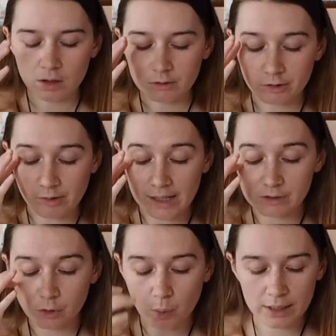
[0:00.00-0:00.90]
So that's
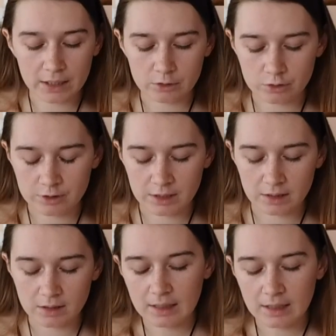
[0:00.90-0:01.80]
quite interesting.
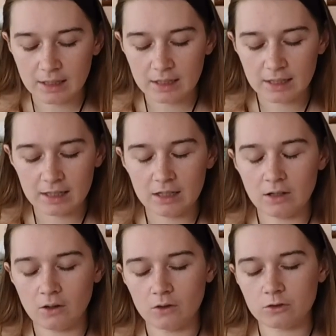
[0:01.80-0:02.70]
And then
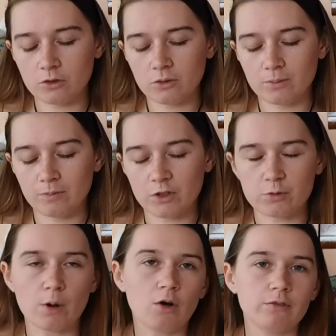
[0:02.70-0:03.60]
also the
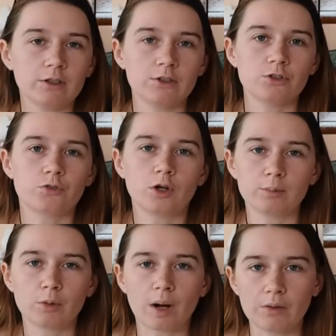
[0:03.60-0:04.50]
small village formed
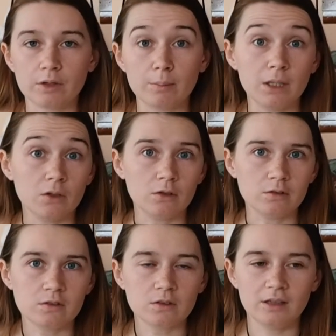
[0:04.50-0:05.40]
around the
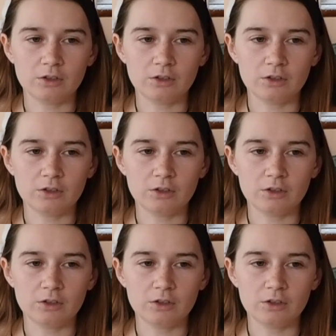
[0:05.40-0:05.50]
mills.